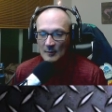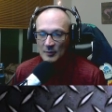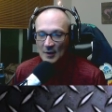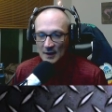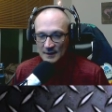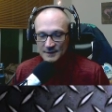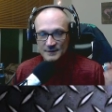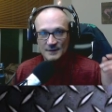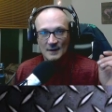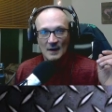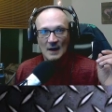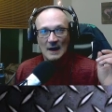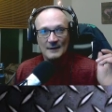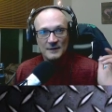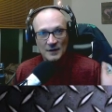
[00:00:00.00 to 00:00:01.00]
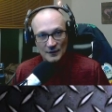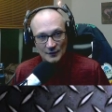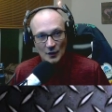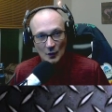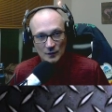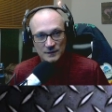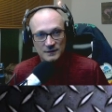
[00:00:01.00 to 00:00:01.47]
But uh, on the other
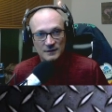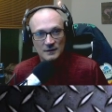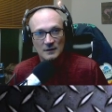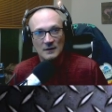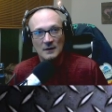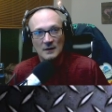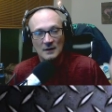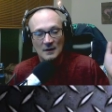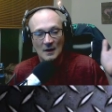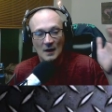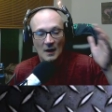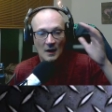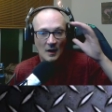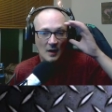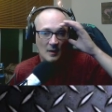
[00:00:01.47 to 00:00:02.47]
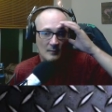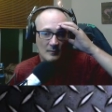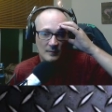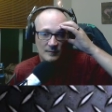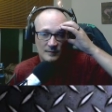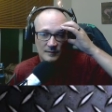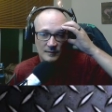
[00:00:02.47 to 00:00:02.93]
note, um,